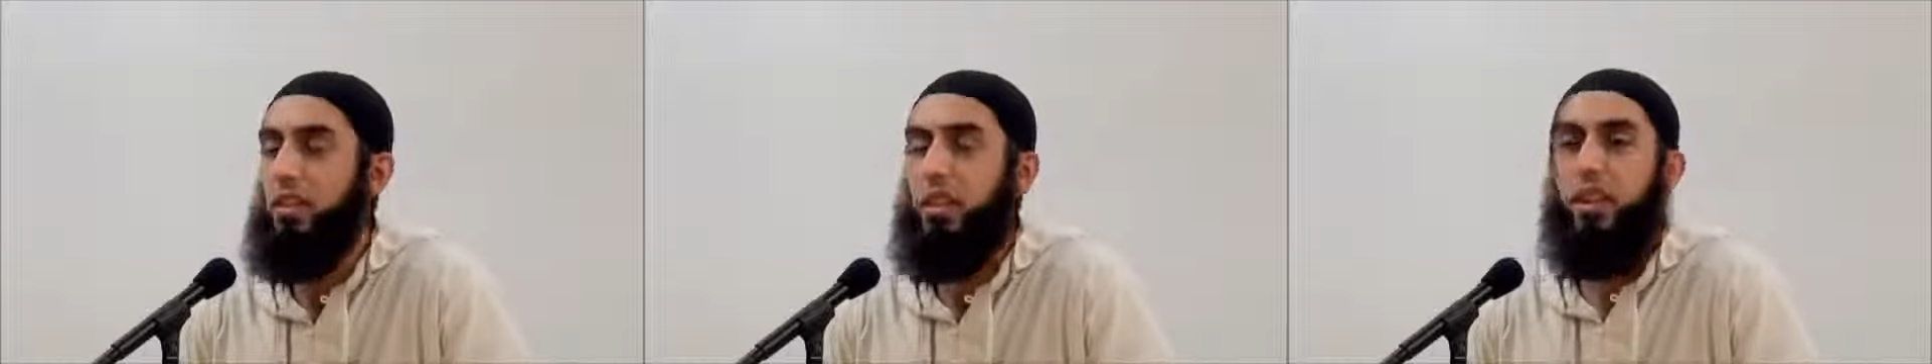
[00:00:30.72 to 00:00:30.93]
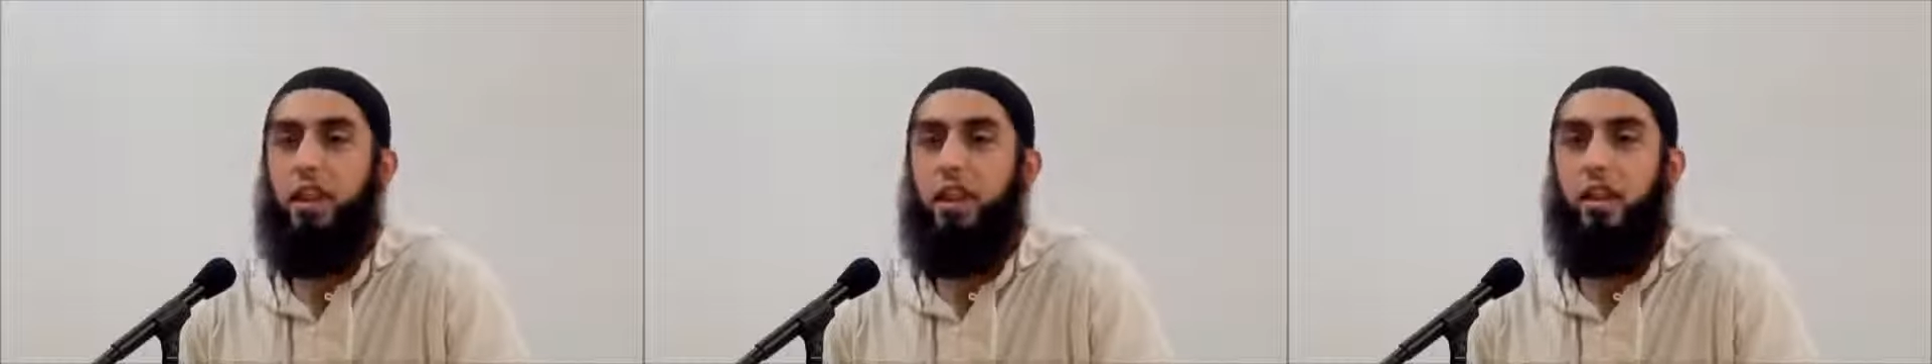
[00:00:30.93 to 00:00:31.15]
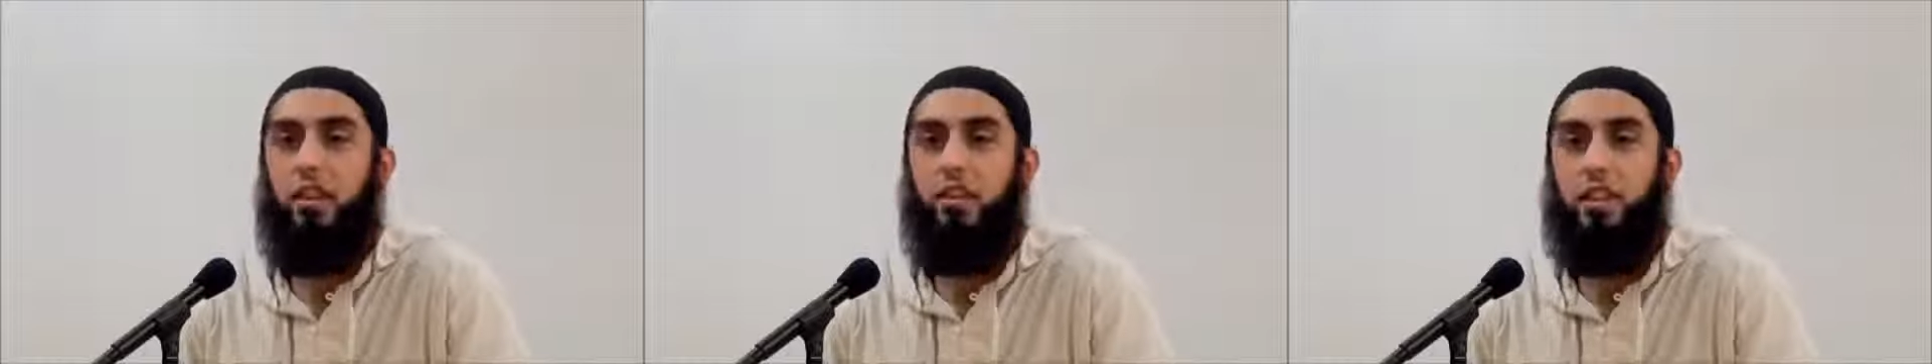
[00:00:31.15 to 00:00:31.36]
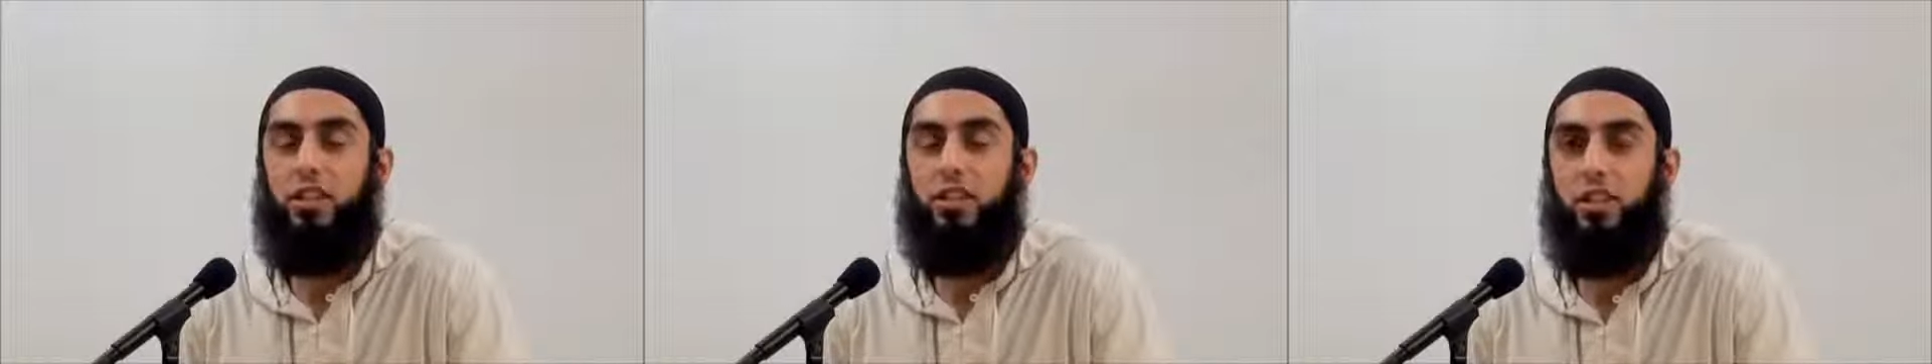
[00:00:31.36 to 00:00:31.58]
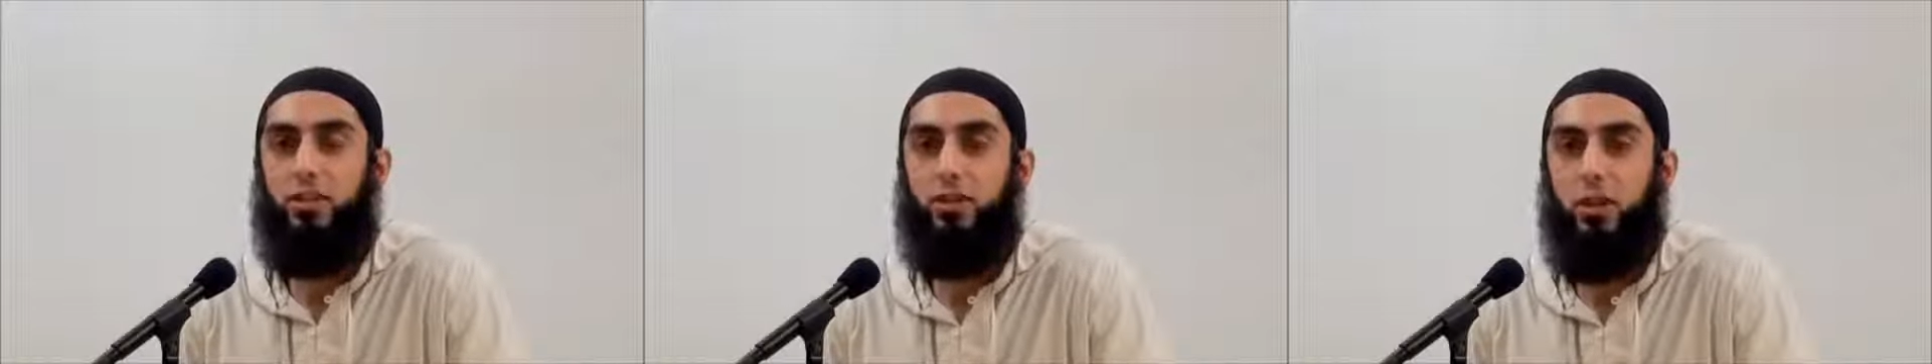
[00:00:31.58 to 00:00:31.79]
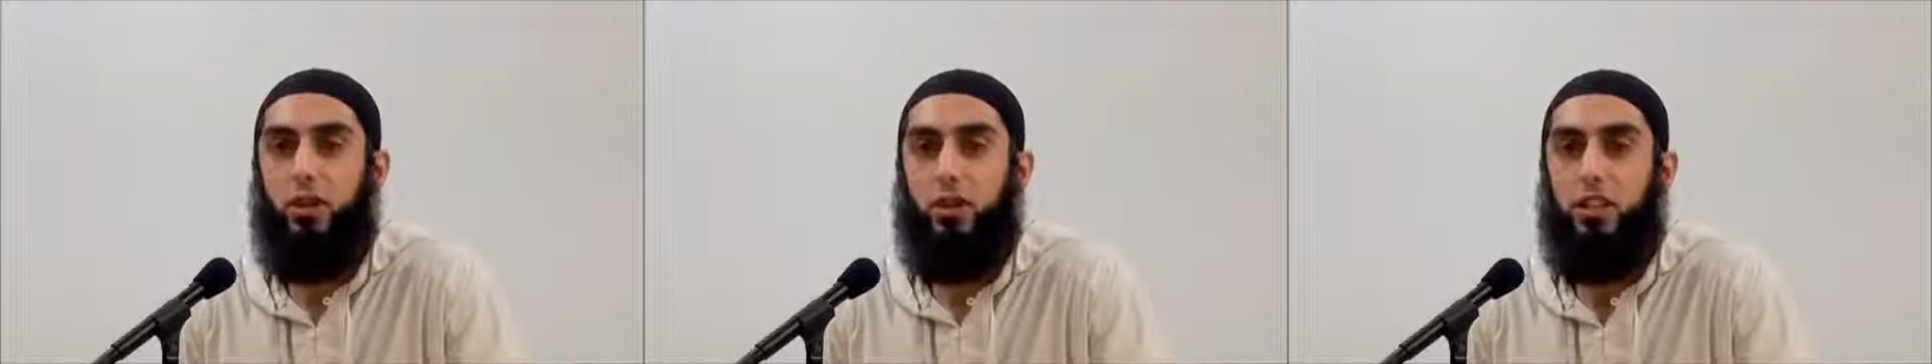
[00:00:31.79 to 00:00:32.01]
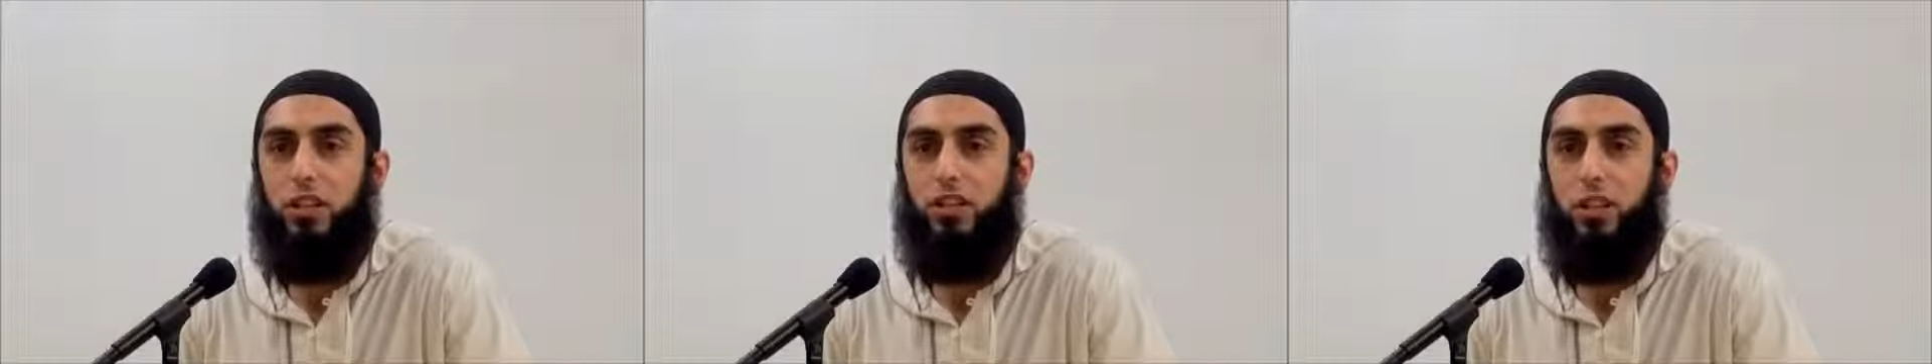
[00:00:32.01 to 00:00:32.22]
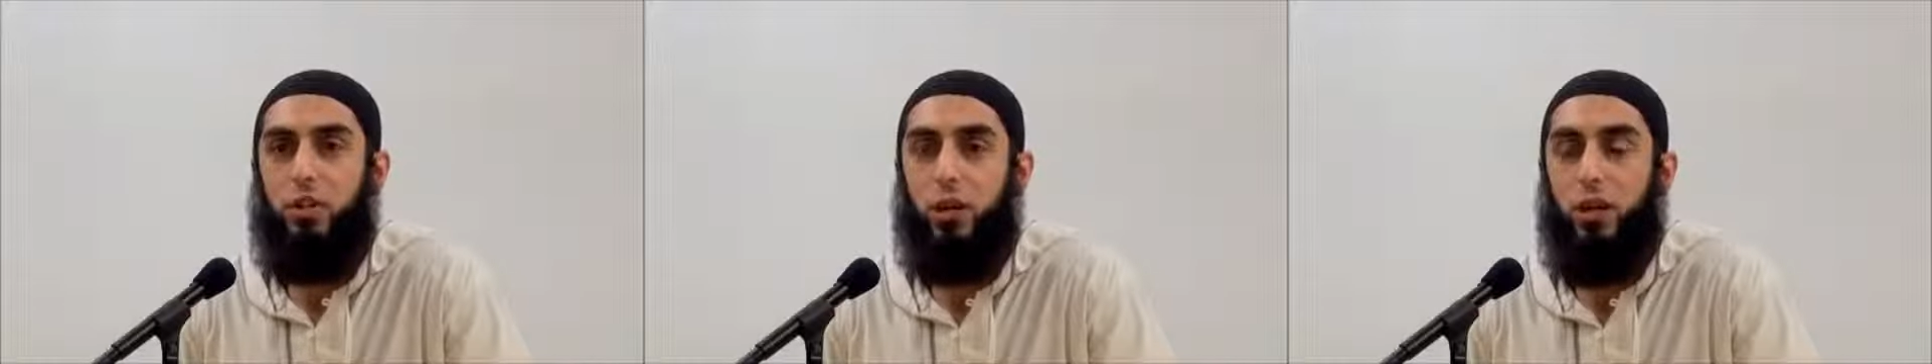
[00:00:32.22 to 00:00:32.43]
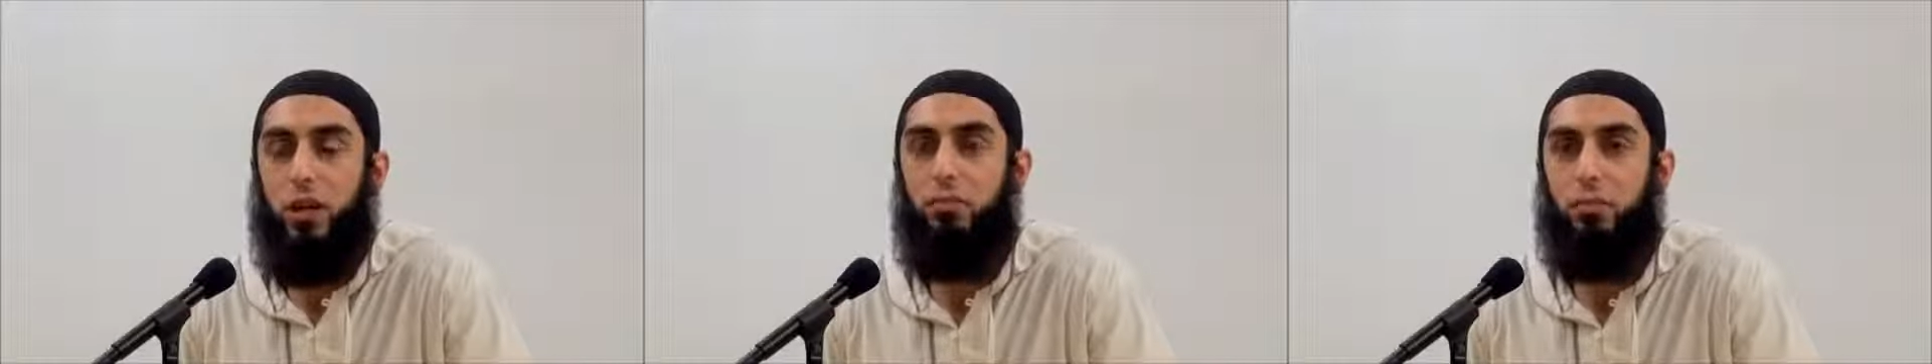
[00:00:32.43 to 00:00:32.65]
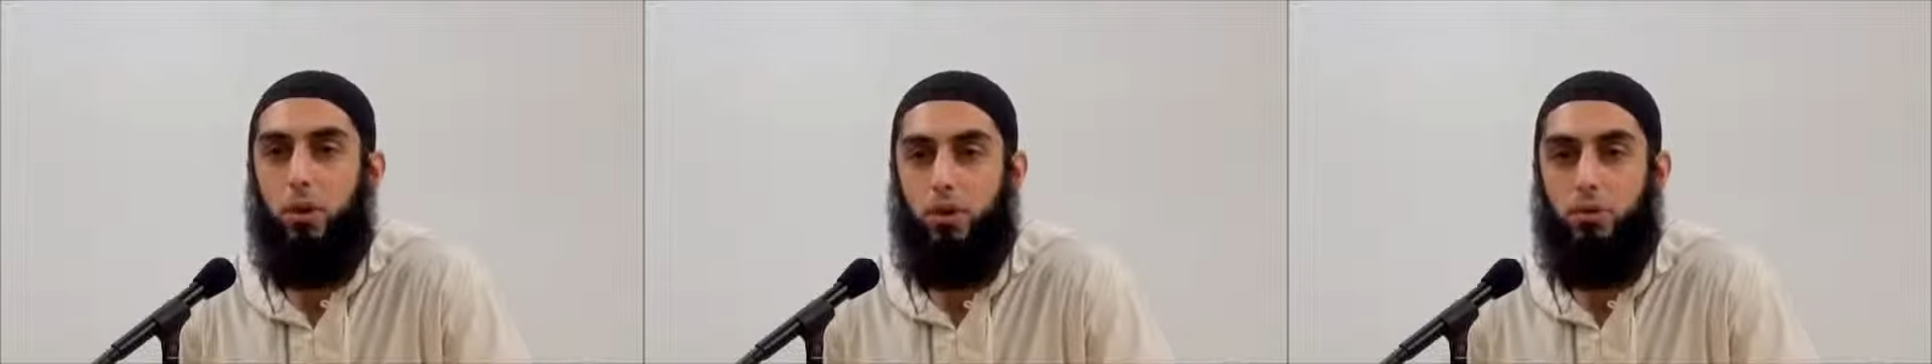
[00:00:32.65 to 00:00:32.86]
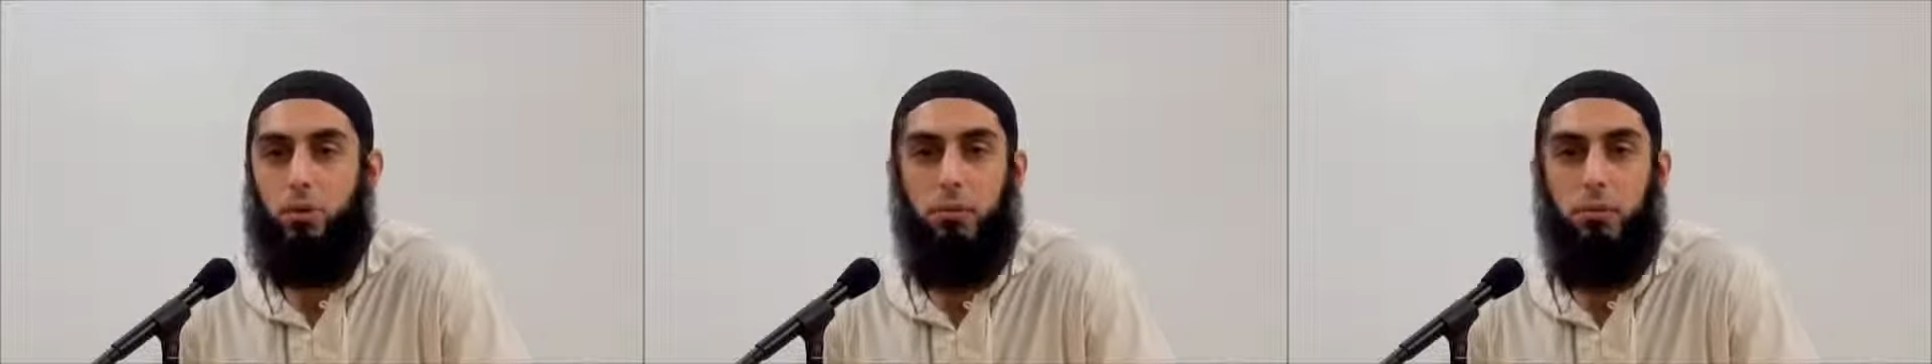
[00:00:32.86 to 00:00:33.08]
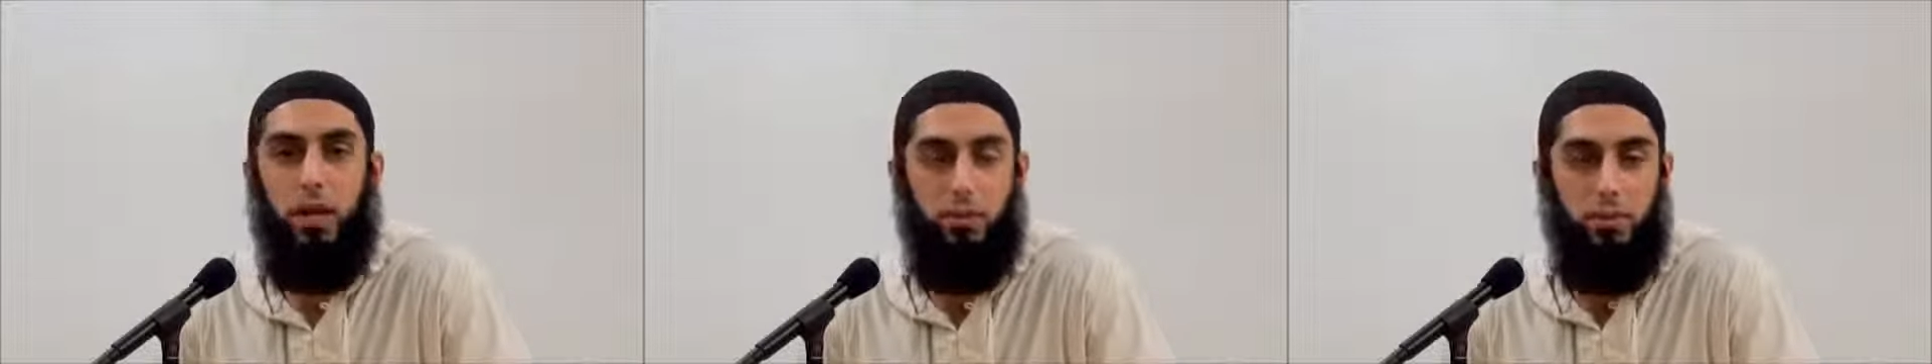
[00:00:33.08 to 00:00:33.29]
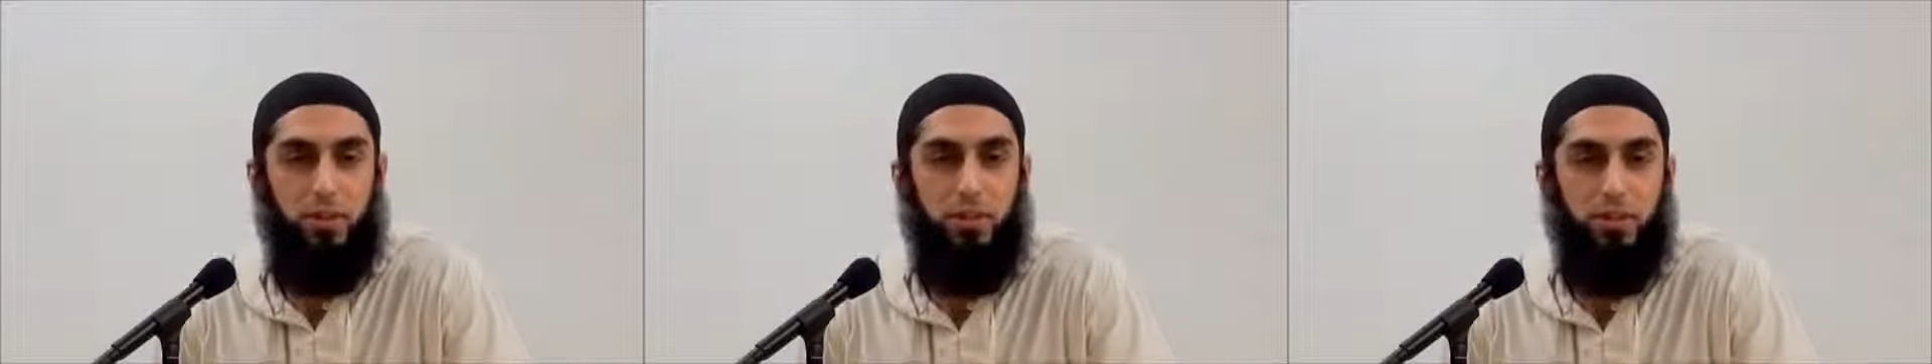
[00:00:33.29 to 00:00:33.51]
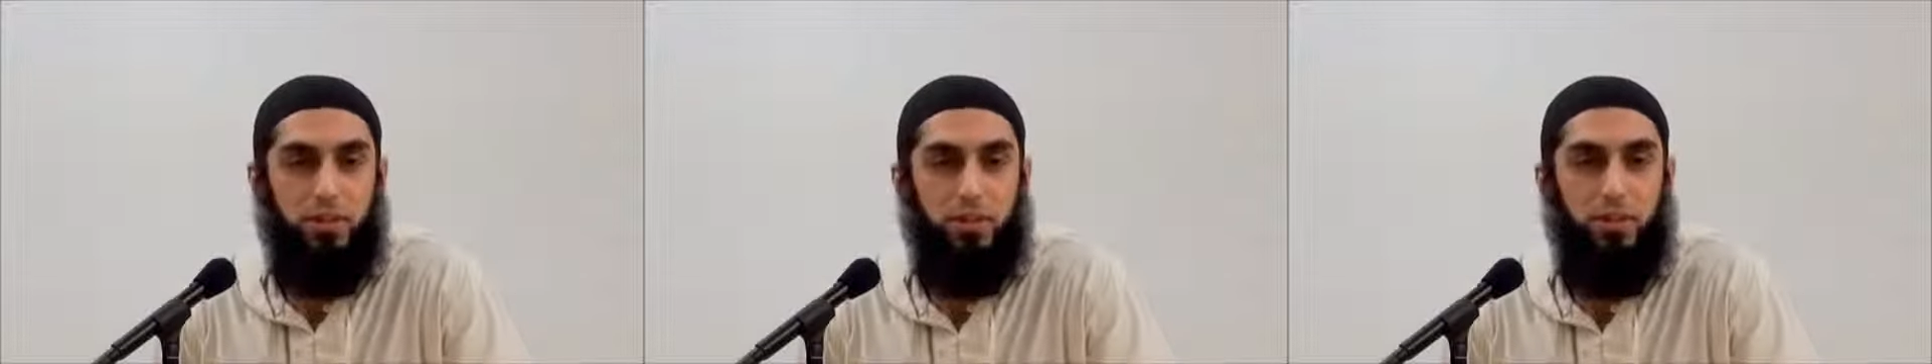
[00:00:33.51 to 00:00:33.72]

And then they say to her, inbox me, babe,